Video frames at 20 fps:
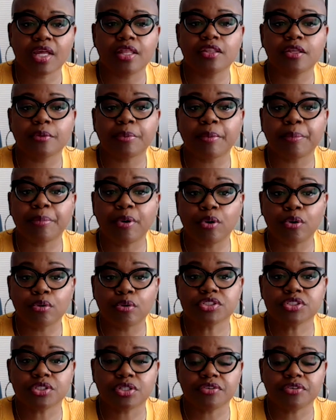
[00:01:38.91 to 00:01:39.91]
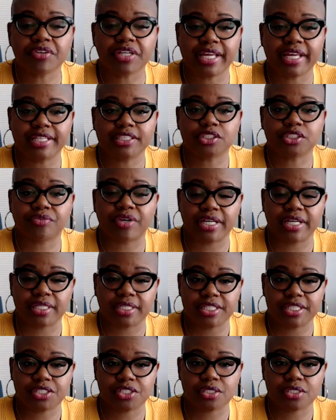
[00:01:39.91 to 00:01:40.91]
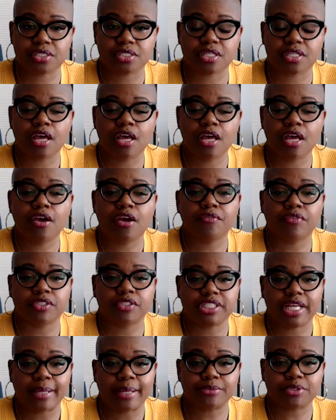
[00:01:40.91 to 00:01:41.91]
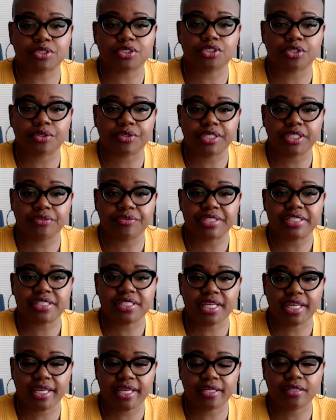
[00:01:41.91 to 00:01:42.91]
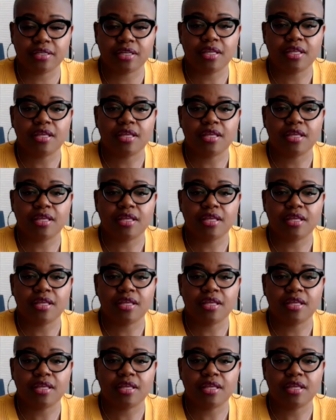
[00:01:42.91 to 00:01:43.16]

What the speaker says: The proposed certification regulations for chapters 3310,